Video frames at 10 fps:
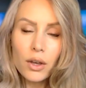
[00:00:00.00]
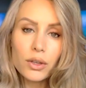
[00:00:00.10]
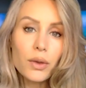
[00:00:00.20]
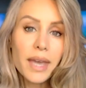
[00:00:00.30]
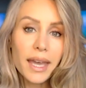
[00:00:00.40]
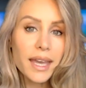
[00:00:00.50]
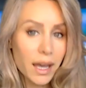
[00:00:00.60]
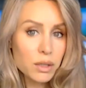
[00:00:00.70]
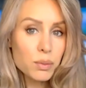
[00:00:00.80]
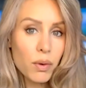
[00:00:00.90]
UK
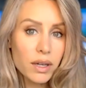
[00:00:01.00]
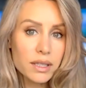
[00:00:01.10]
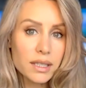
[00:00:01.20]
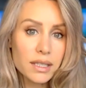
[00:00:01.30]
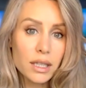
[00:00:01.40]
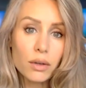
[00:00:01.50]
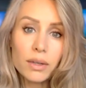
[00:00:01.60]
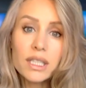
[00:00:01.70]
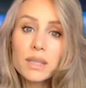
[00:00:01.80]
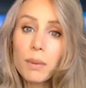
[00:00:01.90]
house prices
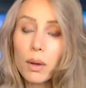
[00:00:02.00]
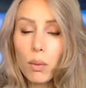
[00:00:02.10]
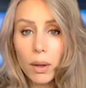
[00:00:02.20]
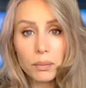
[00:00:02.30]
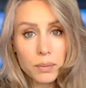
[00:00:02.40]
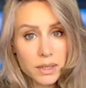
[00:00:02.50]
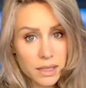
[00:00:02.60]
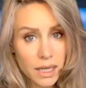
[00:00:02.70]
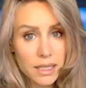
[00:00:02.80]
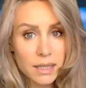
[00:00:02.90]
increased by
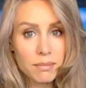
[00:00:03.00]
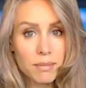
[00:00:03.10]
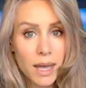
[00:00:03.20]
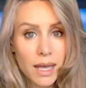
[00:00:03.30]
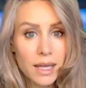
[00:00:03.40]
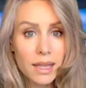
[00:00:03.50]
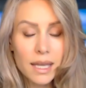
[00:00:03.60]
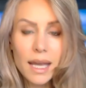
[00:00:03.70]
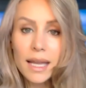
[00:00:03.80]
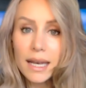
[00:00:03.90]
1% in May,
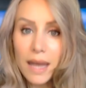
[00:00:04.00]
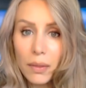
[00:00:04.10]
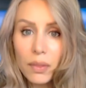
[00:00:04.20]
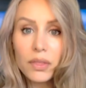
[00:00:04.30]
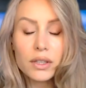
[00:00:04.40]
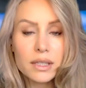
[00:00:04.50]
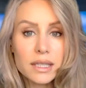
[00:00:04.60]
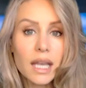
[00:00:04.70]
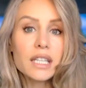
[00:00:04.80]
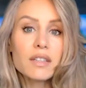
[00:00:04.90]
the 11th
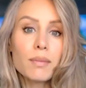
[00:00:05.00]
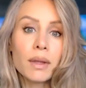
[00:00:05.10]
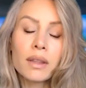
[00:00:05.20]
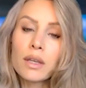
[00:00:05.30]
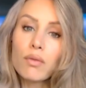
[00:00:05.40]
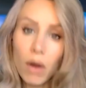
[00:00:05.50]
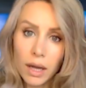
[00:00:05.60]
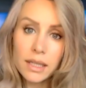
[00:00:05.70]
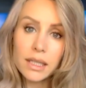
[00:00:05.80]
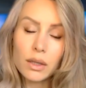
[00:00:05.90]
consecutive monthly
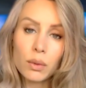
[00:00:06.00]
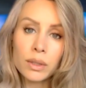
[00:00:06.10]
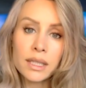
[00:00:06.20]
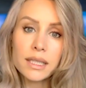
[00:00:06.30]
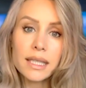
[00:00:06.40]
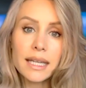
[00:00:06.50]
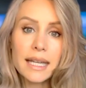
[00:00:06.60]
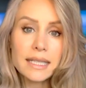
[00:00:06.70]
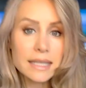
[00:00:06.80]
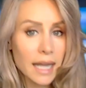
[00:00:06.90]
rise, according to the
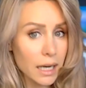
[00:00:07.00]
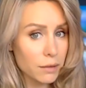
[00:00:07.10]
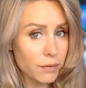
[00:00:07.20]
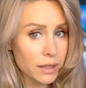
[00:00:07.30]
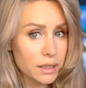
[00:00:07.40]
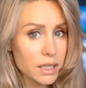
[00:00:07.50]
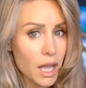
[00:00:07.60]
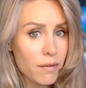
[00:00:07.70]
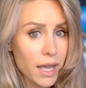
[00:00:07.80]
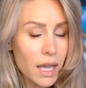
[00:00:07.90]
latest Halifax
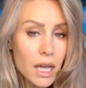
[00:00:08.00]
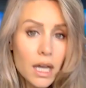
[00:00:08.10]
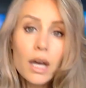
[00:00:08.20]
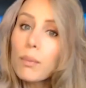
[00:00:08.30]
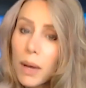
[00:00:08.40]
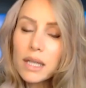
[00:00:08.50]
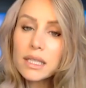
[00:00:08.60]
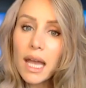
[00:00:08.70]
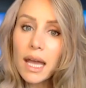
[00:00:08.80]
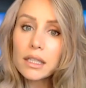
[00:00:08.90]
survey,
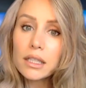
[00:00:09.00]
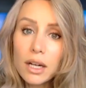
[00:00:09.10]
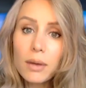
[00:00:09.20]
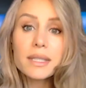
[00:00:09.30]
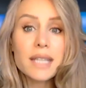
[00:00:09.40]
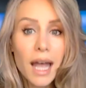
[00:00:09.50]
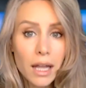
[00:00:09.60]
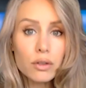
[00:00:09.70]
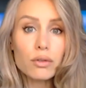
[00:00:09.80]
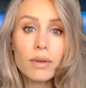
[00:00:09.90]
but at the slowest
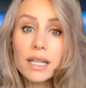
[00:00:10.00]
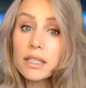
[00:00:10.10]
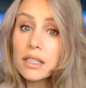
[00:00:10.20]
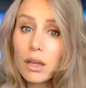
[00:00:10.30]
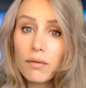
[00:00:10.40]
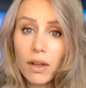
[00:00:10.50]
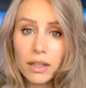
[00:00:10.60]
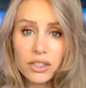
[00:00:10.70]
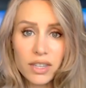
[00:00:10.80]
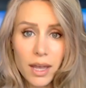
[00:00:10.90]
annual rate so far
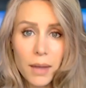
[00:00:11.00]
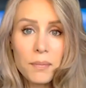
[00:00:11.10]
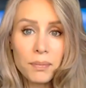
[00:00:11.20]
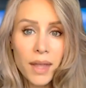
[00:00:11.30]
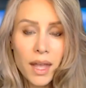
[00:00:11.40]
this year.